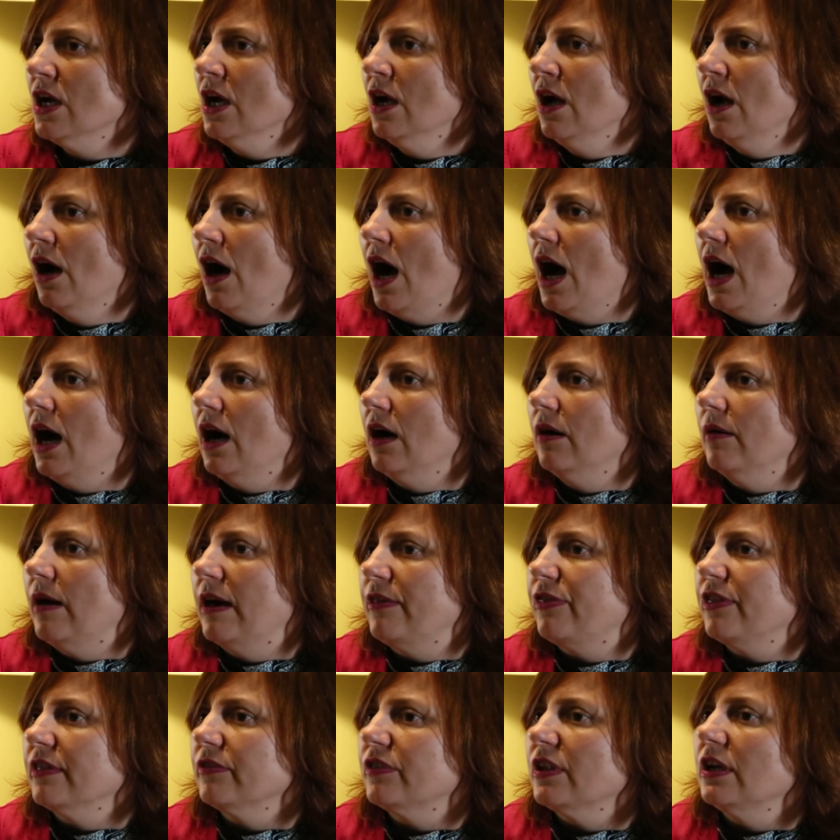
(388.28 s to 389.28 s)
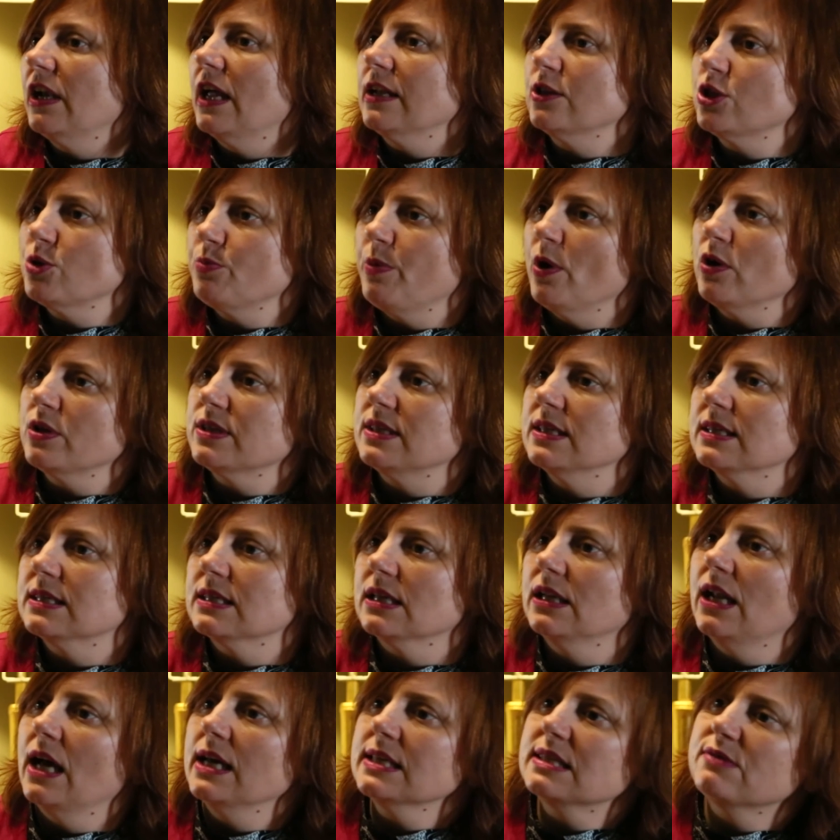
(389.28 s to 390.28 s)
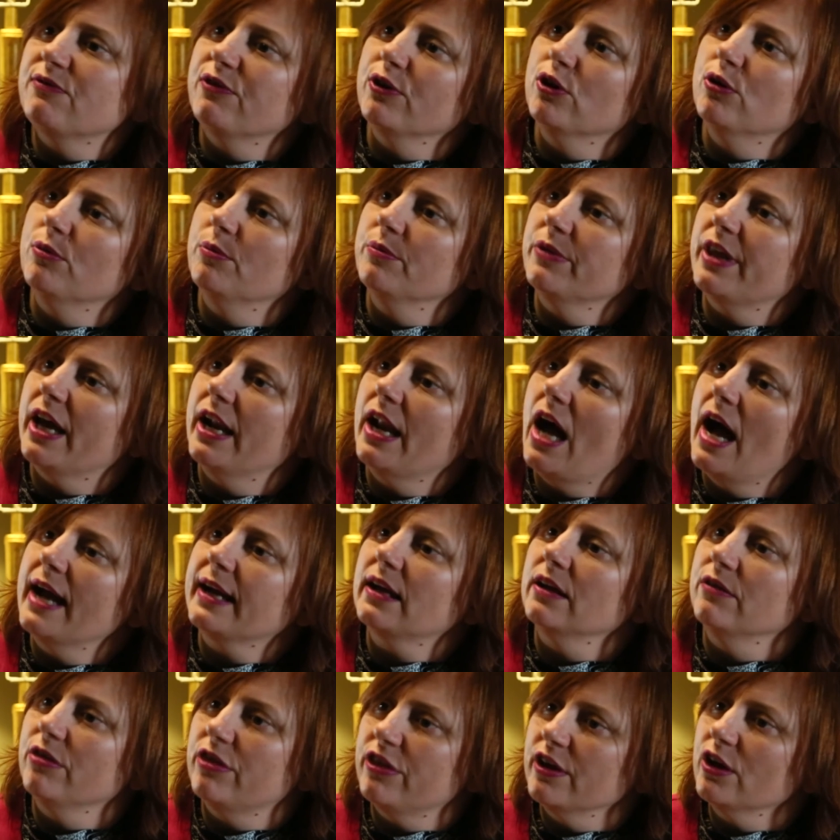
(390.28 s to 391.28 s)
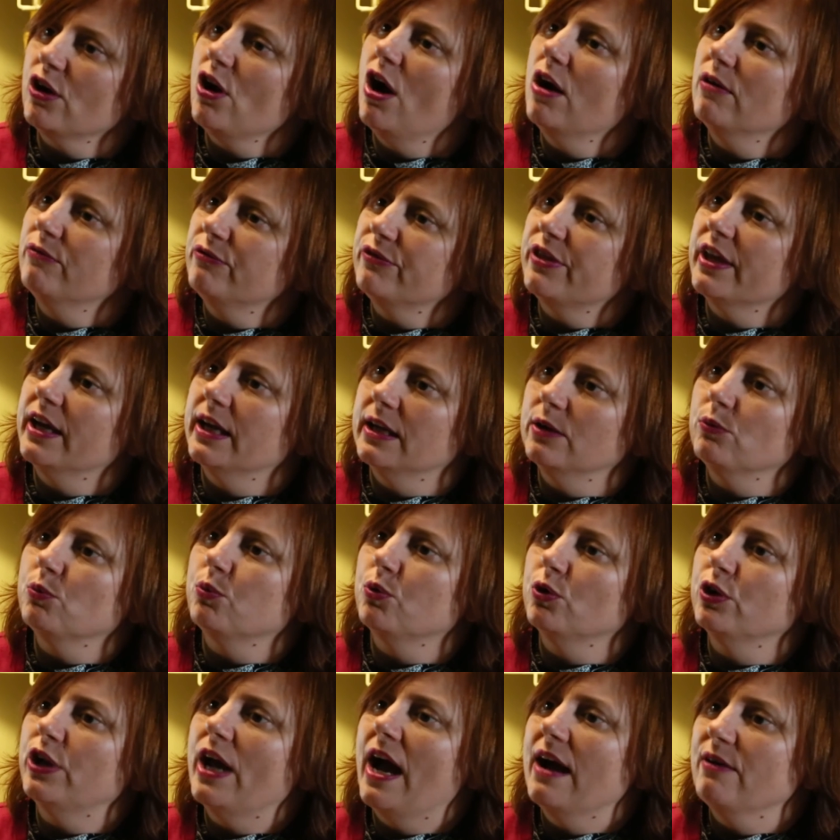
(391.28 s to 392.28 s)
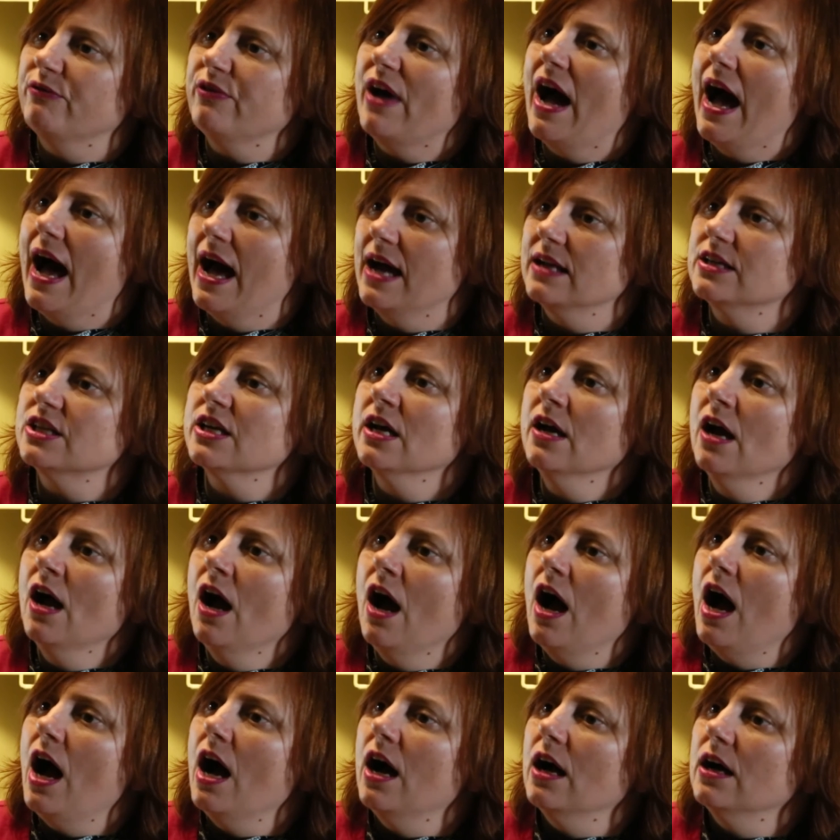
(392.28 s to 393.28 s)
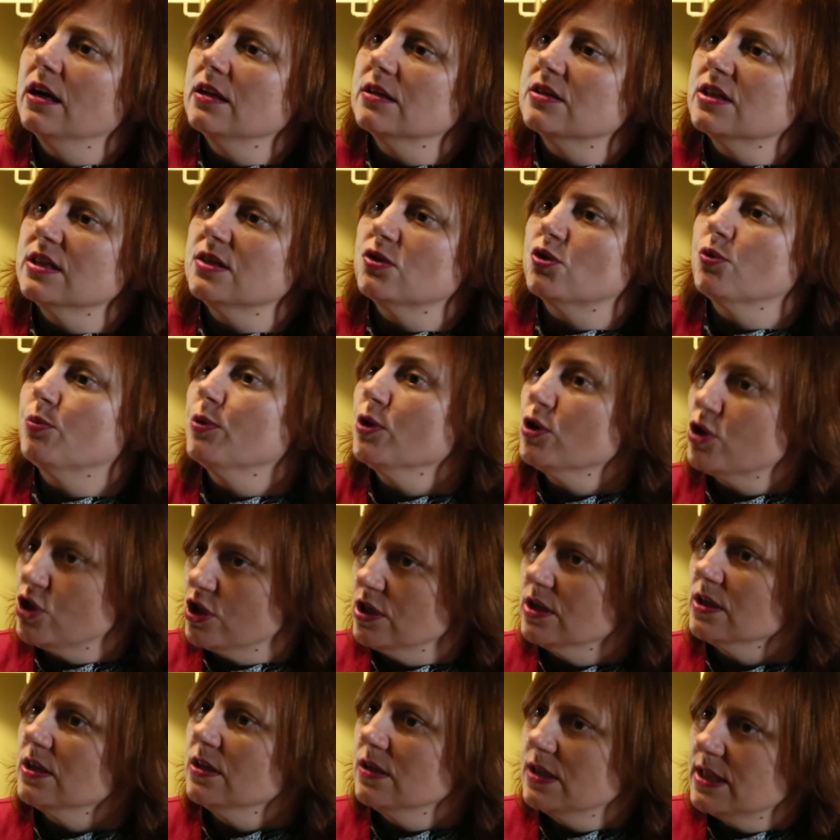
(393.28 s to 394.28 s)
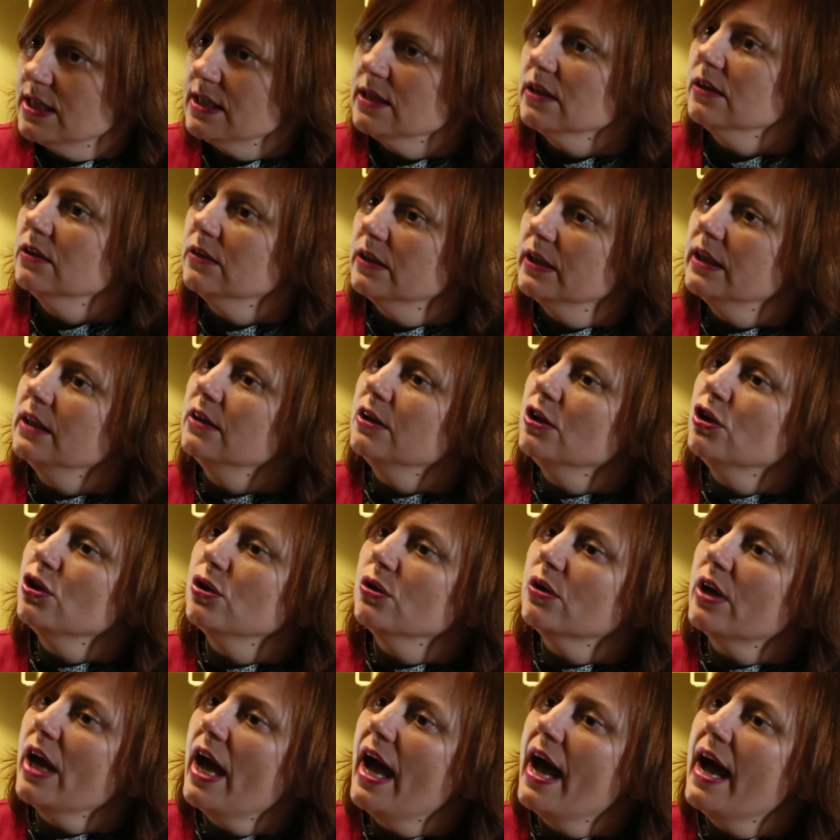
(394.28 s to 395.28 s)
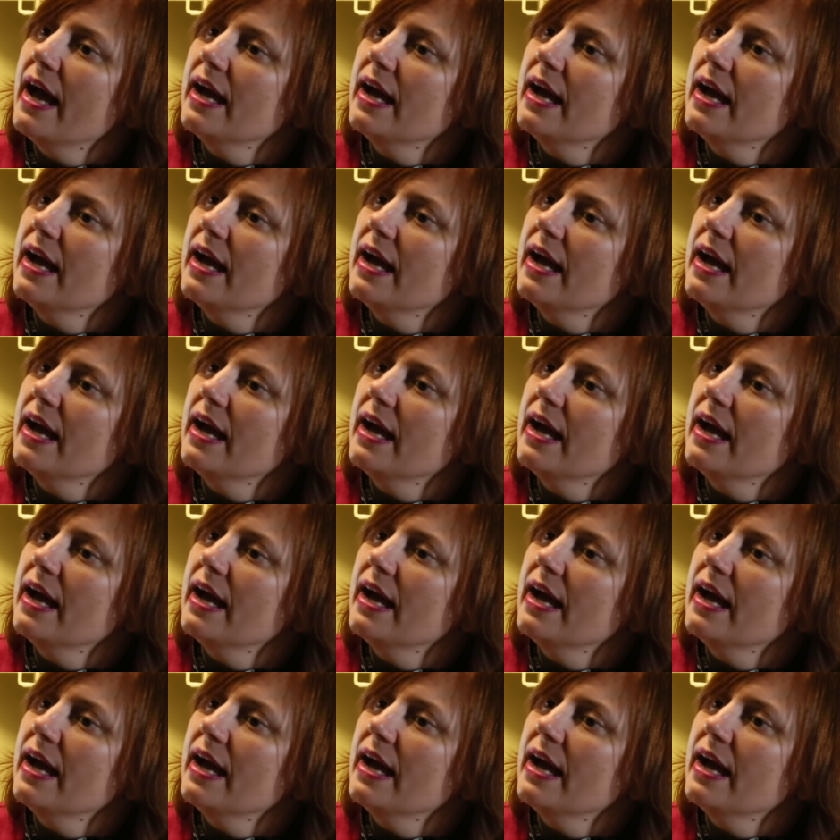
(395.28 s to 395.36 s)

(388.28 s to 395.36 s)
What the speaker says: I think The Lunchbox is the last film that I can think of that would have had a distribution deal in the UK.